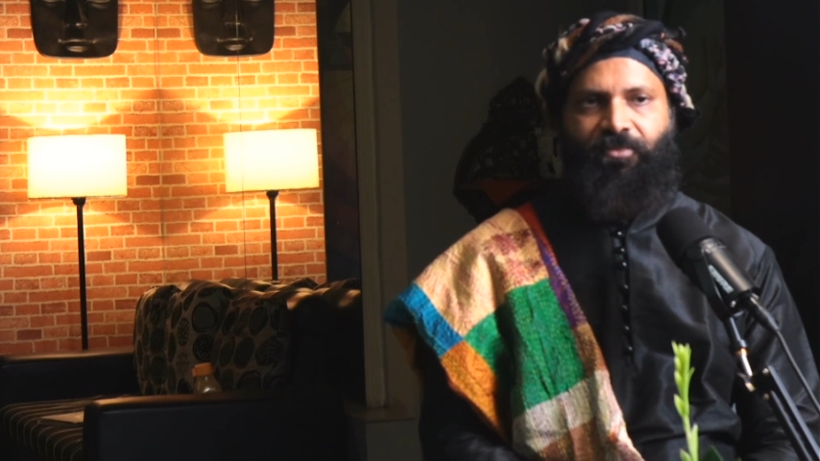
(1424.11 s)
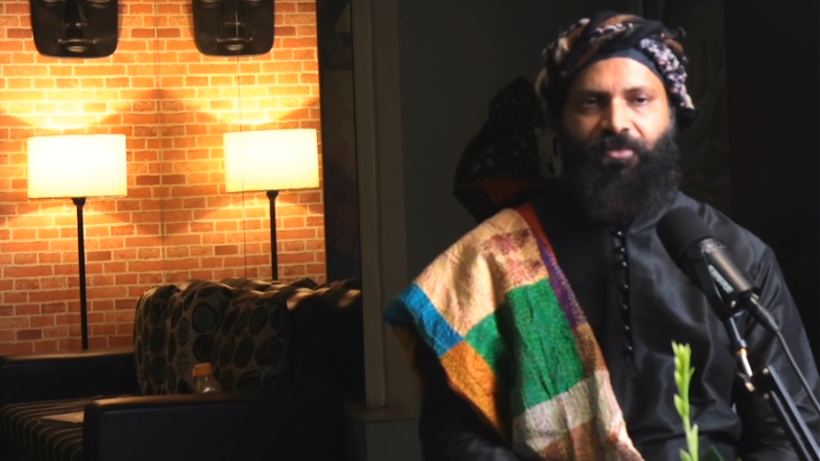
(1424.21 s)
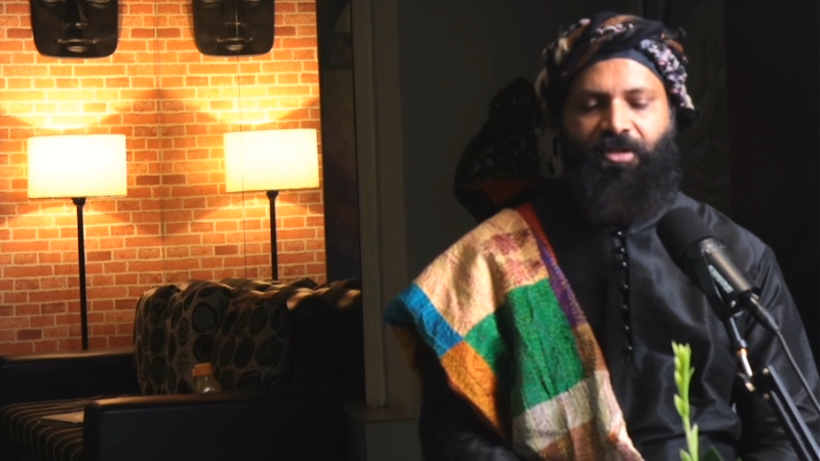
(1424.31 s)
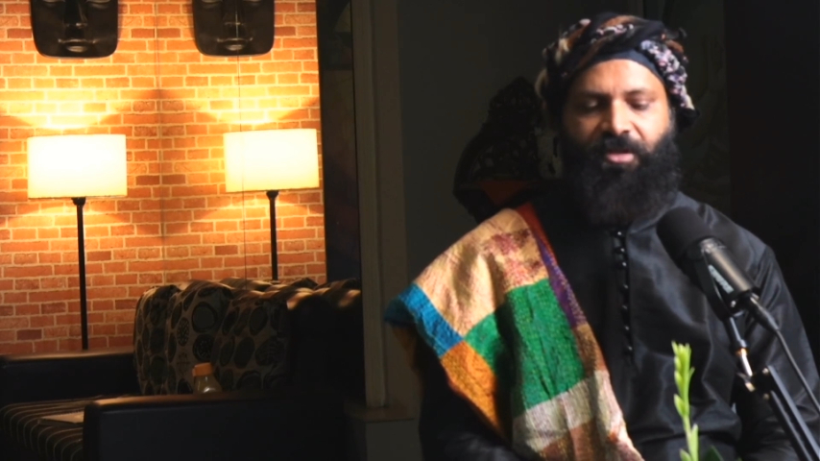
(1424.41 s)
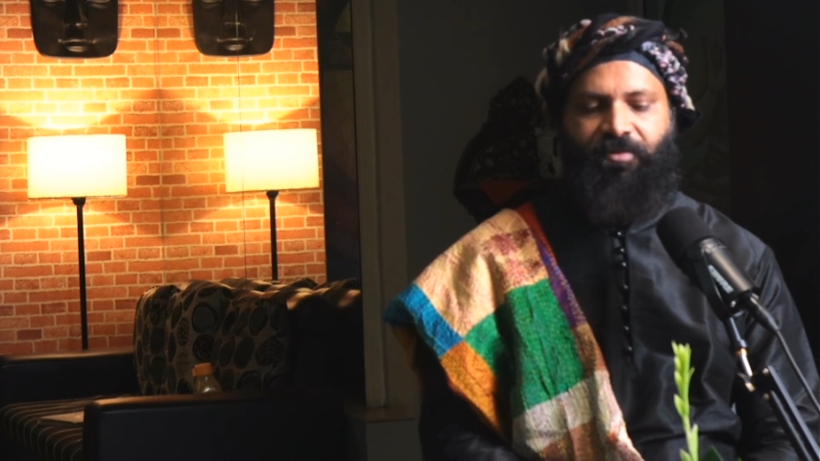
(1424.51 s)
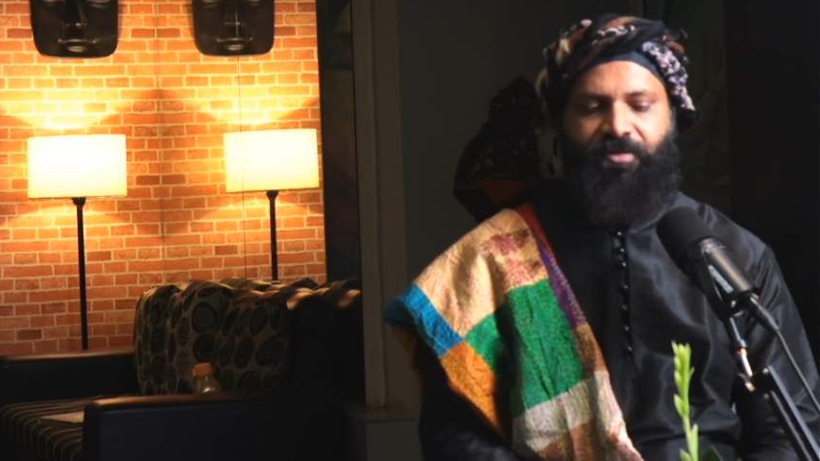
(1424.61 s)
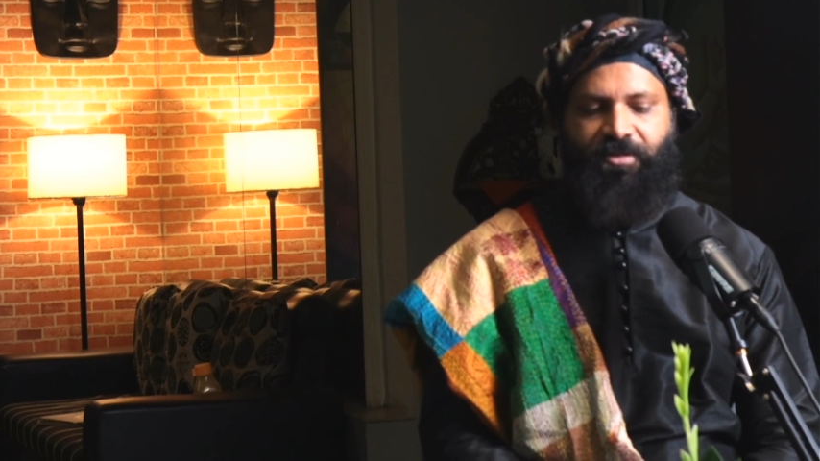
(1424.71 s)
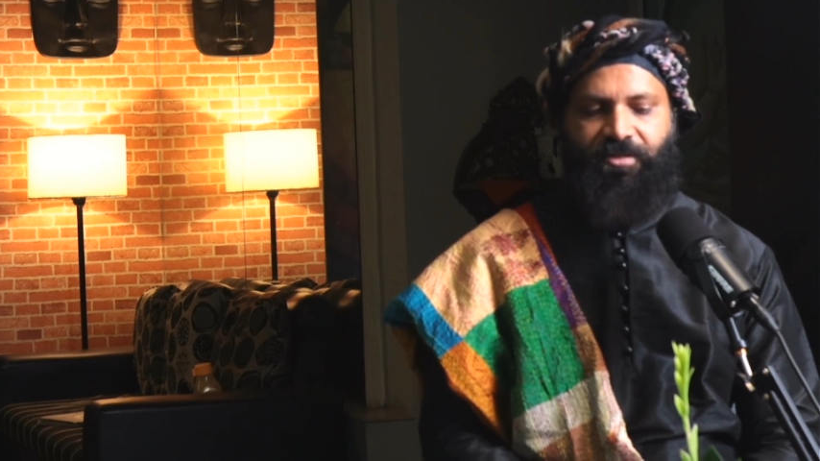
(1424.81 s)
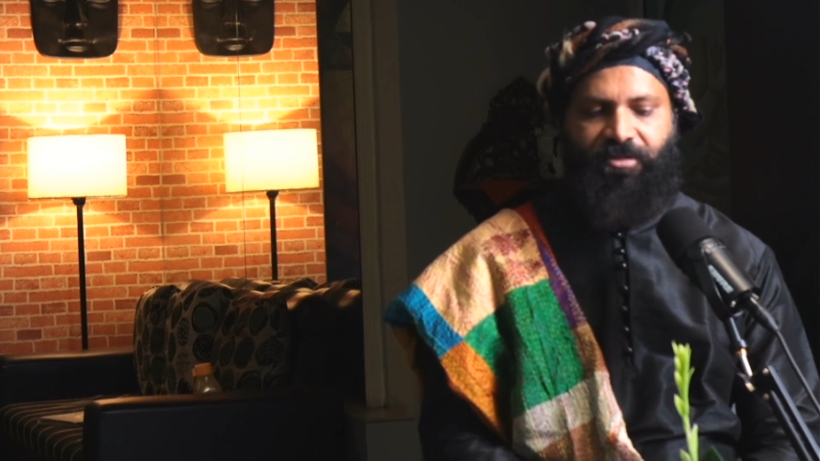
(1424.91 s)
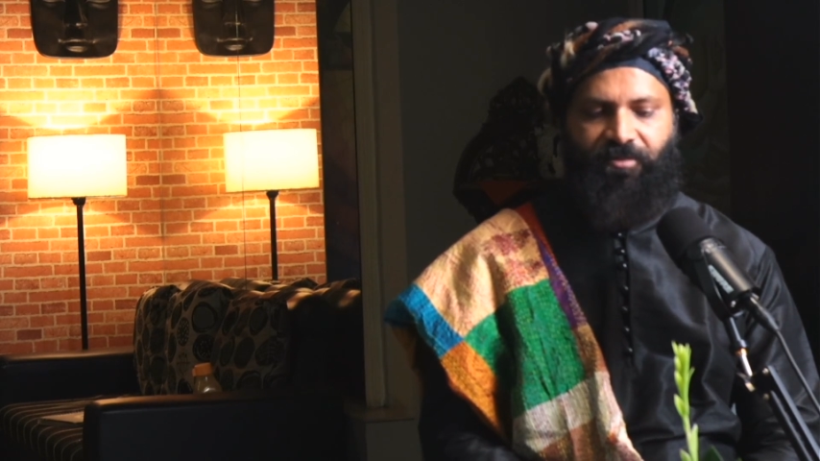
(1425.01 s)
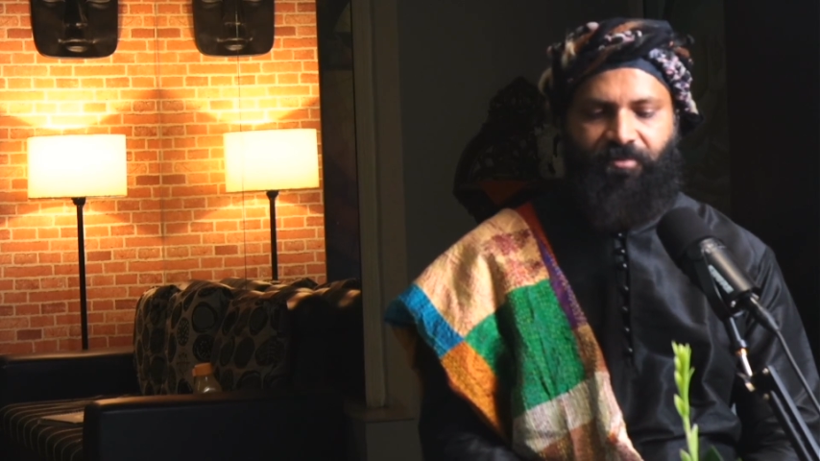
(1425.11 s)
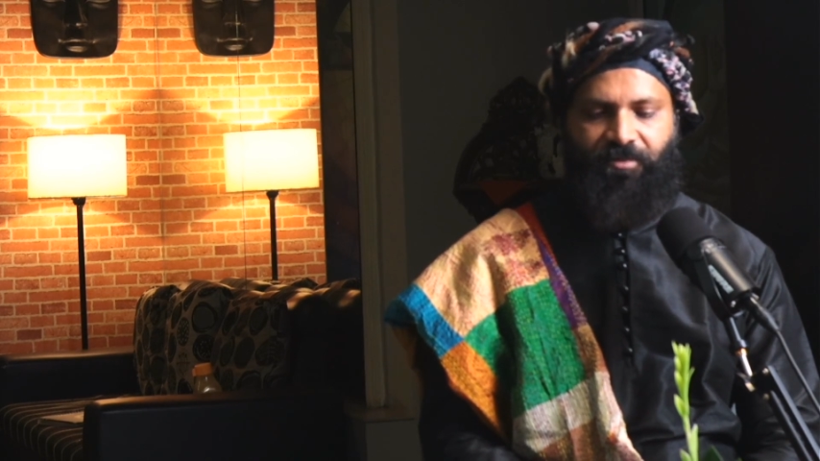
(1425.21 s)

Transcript: Have a system